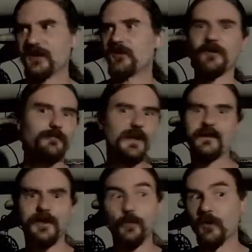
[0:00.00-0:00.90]
You could have made it
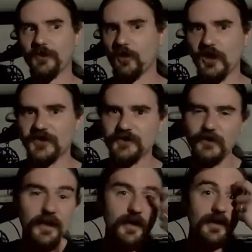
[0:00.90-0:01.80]
like one of the Lost
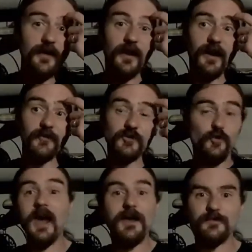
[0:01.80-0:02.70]

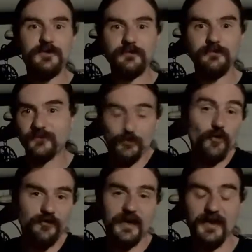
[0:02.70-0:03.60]
Tribes
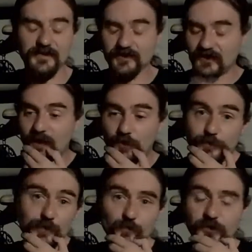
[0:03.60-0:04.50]
trophy case, and that would have
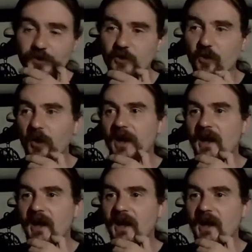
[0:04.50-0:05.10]
been really cool.